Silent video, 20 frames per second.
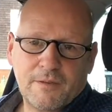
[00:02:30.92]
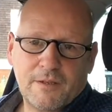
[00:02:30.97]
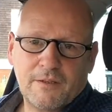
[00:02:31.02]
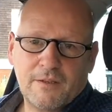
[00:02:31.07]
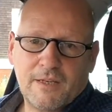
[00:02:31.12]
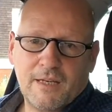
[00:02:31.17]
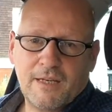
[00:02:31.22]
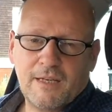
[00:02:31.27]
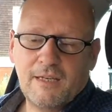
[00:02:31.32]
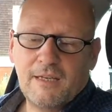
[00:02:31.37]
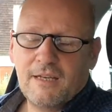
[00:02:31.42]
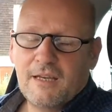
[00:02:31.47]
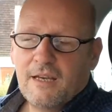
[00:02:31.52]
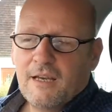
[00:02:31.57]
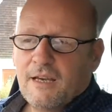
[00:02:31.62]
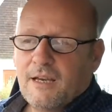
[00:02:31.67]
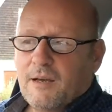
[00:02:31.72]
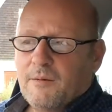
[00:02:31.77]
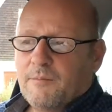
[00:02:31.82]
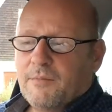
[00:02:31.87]
Okay,
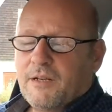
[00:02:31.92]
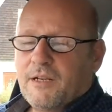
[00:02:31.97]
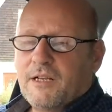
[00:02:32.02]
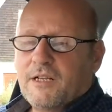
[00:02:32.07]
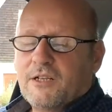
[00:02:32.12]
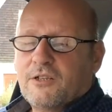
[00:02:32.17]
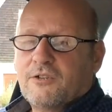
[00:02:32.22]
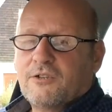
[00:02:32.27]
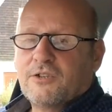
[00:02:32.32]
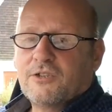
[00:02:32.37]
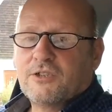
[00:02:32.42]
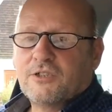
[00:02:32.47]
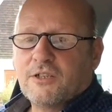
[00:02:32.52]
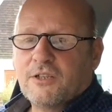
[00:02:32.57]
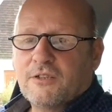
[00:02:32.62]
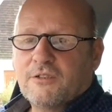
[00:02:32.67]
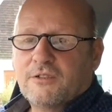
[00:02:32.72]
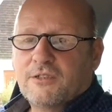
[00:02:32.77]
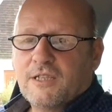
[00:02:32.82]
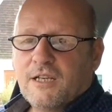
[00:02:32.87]
but at a
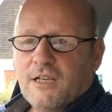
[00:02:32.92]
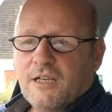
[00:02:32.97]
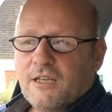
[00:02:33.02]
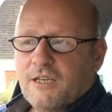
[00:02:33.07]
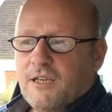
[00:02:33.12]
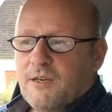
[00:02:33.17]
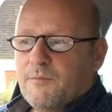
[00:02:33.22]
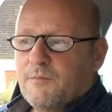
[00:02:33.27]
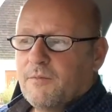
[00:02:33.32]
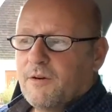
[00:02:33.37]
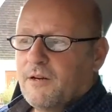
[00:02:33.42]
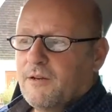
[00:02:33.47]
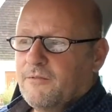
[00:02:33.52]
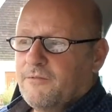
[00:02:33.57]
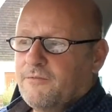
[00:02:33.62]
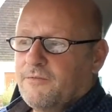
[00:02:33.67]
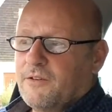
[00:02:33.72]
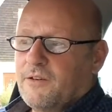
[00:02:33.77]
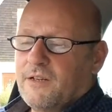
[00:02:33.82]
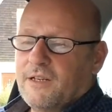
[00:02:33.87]
crossroads you might
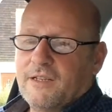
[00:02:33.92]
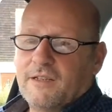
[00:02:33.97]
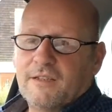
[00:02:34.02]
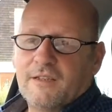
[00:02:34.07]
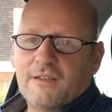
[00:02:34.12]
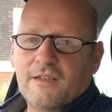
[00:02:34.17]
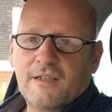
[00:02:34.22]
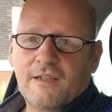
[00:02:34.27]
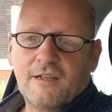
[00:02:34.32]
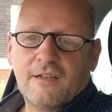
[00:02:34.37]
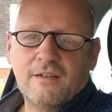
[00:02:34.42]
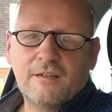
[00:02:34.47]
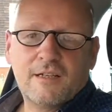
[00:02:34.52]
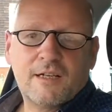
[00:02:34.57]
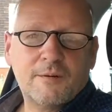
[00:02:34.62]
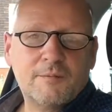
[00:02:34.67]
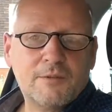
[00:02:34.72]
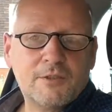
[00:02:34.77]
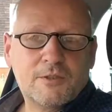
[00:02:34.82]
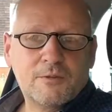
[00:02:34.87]
find that the car
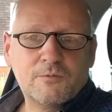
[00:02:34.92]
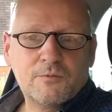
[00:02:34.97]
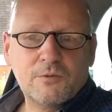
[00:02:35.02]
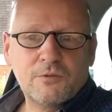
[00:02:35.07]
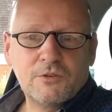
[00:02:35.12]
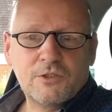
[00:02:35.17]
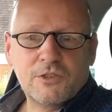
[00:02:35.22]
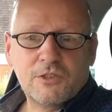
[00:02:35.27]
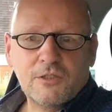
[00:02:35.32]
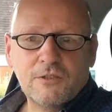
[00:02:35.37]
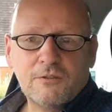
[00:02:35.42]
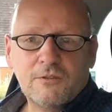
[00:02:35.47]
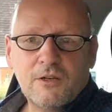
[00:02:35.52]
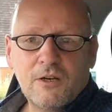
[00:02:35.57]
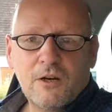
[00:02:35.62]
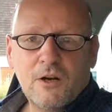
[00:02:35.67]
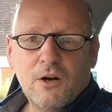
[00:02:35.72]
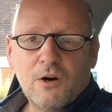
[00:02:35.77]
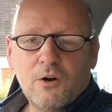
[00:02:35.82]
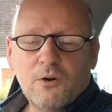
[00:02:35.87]
coming towards you
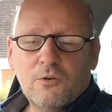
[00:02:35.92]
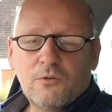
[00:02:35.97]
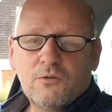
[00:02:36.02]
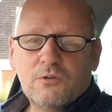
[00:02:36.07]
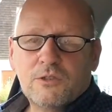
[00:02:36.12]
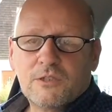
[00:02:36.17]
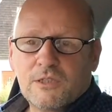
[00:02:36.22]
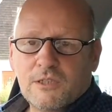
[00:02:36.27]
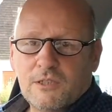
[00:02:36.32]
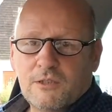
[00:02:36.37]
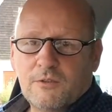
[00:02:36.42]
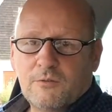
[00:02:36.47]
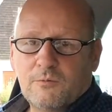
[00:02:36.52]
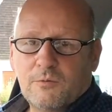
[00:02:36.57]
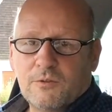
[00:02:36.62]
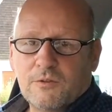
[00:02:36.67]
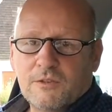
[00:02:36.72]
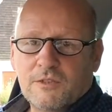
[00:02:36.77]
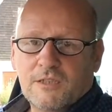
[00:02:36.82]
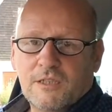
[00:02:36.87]
also
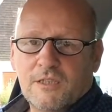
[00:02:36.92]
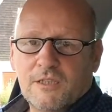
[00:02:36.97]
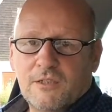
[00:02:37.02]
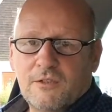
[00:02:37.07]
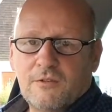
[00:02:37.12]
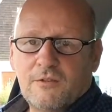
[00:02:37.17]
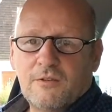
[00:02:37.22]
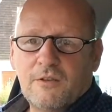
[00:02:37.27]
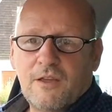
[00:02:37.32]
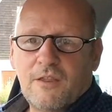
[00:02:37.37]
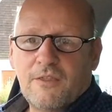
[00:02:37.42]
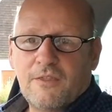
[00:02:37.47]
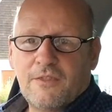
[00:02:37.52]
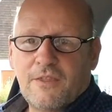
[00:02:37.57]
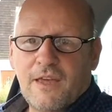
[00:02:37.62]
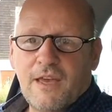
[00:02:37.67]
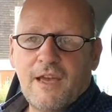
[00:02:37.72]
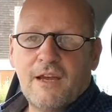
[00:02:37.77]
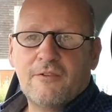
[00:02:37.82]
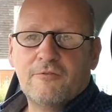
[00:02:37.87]
wants to do
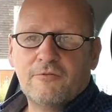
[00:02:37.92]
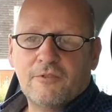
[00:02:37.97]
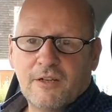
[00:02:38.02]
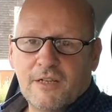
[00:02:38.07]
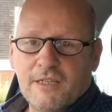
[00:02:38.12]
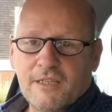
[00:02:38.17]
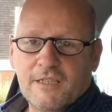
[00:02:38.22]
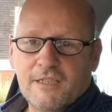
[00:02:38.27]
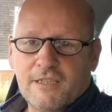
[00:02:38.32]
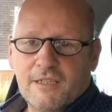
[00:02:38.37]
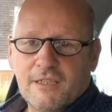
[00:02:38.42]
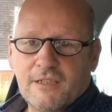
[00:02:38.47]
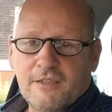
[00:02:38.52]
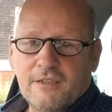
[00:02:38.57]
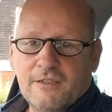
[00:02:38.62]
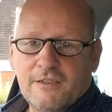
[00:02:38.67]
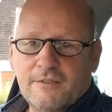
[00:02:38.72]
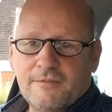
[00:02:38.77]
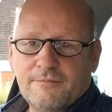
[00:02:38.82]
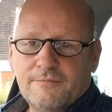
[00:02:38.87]
their right
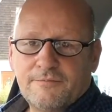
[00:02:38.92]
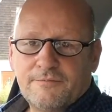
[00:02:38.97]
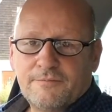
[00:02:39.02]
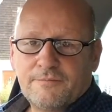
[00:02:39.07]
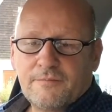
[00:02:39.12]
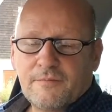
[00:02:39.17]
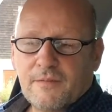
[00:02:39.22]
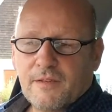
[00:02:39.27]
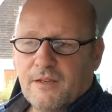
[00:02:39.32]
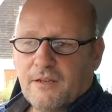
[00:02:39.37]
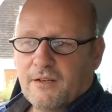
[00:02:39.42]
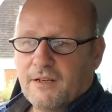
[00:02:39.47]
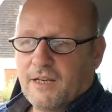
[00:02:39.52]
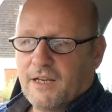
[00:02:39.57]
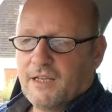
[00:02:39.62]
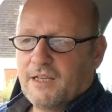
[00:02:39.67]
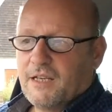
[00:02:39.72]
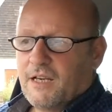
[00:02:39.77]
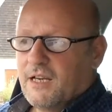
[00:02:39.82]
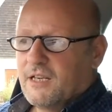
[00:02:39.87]
turn.
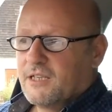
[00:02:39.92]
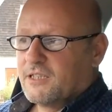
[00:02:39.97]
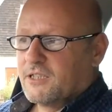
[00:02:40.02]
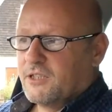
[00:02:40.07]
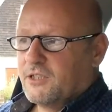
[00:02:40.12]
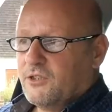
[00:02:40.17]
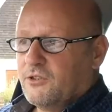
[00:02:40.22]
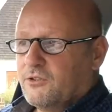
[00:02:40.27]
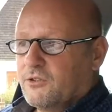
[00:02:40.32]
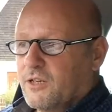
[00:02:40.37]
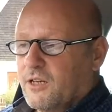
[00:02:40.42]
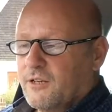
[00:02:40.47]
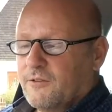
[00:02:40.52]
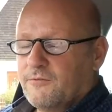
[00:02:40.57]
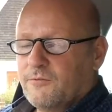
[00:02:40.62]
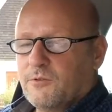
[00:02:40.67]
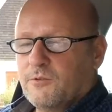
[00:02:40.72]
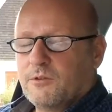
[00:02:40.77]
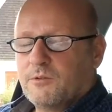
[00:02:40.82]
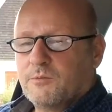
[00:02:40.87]
Okay, so you're going
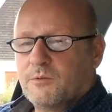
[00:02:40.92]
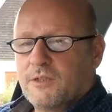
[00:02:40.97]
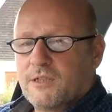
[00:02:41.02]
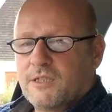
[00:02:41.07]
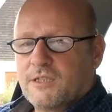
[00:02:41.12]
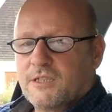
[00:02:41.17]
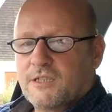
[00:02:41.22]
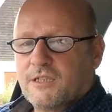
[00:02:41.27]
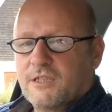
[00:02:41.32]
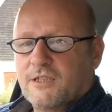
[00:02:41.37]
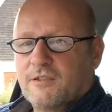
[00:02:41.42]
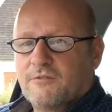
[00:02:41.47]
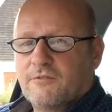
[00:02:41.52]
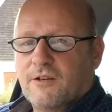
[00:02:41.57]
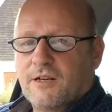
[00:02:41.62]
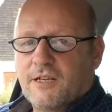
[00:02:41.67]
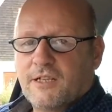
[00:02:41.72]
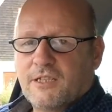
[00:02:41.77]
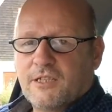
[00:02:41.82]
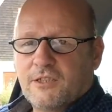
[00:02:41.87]
forward wanting to turn
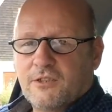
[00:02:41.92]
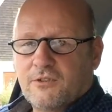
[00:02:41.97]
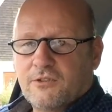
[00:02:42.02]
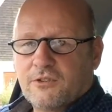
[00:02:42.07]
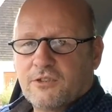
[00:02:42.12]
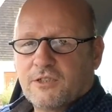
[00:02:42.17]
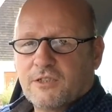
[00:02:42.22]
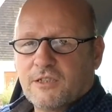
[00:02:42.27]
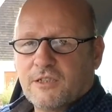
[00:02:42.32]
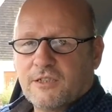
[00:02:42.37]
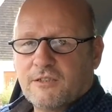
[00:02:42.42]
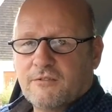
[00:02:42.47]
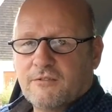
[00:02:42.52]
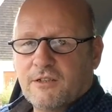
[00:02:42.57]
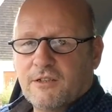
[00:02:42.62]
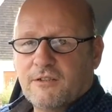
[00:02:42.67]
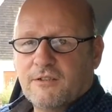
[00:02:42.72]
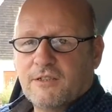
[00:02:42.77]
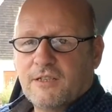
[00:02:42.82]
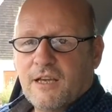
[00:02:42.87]
right into your side
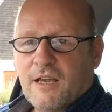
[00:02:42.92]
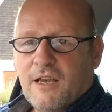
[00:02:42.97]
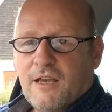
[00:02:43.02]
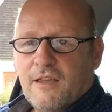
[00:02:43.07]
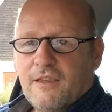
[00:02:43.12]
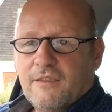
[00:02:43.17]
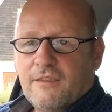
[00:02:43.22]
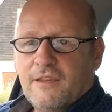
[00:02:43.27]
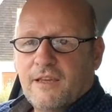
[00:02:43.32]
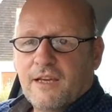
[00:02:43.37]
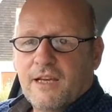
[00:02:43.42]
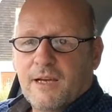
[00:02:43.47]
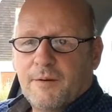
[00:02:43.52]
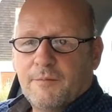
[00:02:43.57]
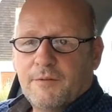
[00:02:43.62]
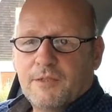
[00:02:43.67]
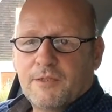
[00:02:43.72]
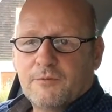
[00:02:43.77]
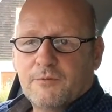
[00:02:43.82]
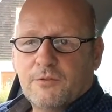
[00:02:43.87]
road, they're
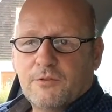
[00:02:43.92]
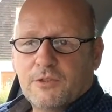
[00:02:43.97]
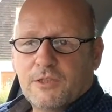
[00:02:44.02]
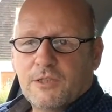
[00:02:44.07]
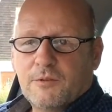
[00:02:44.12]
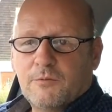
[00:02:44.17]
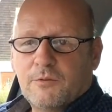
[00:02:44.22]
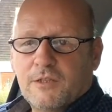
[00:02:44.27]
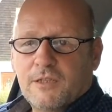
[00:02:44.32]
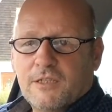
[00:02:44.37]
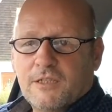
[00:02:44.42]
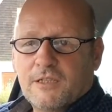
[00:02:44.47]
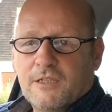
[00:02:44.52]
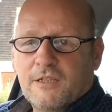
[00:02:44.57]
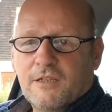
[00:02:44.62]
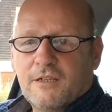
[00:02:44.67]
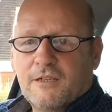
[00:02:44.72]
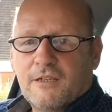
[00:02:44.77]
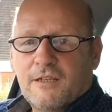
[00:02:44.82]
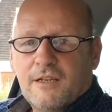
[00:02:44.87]
coming towards you and wanting to
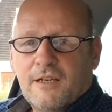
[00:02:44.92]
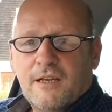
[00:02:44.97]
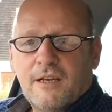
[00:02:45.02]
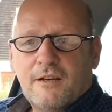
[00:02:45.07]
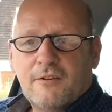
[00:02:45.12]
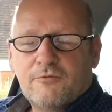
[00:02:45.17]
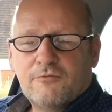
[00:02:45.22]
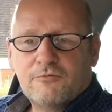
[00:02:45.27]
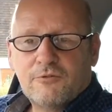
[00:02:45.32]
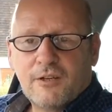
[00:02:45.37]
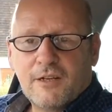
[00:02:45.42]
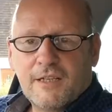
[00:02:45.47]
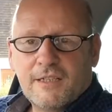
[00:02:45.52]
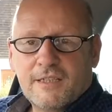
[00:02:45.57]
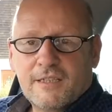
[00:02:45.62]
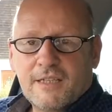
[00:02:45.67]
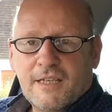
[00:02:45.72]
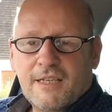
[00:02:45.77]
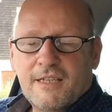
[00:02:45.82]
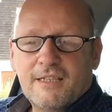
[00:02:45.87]
turn
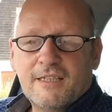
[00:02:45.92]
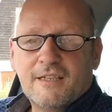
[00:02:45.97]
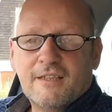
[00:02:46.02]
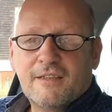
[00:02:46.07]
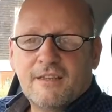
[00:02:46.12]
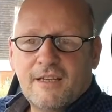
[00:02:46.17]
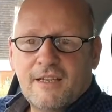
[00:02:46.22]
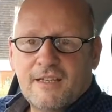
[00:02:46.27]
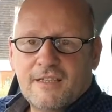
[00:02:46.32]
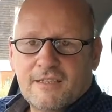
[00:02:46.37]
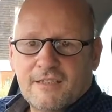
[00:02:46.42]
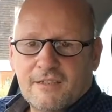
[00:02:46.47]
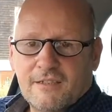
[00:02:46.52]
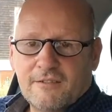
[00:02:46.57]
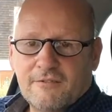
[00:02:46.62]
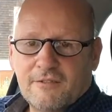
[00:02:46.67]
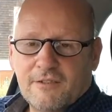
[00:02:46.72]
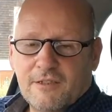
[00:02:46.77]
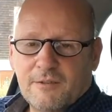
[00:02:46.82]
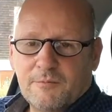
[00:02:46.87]
right into their
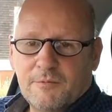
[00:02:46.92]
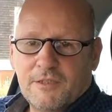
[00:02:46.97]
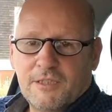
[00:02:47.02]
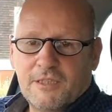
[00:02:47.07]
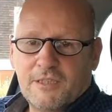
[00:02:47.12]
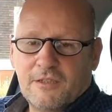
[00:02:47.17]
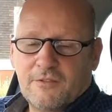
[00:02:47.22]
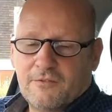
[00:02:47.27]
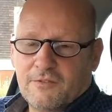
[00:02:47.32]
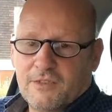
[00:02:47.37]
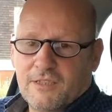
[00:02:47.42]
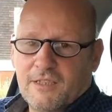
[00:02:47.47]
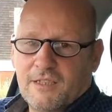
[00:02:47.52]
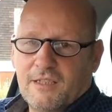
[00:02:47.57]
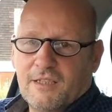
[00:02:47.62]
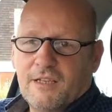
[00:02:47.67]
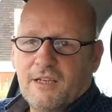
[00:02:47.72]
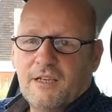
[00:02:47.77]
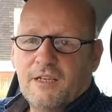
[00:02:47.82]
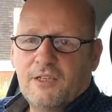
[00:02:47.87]
side road, which is
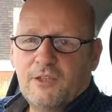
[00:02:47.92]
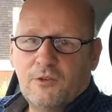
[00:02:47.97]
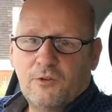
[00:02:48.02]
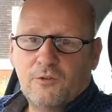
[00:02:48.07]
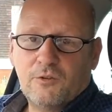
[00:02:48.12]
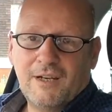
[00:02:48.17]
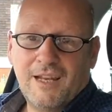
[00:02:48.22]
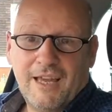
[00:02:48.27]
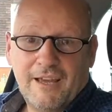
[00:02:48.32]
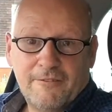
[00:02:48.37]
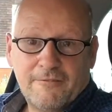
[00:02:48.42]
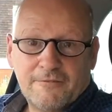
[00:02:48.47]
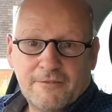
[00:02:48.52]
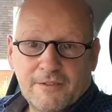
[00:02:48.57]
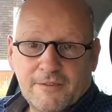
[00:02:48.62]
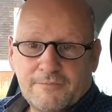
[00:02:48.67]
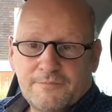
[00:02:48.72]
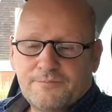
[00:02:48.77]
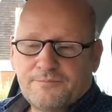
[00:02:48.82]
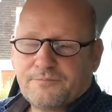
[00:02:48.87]
obviously your left.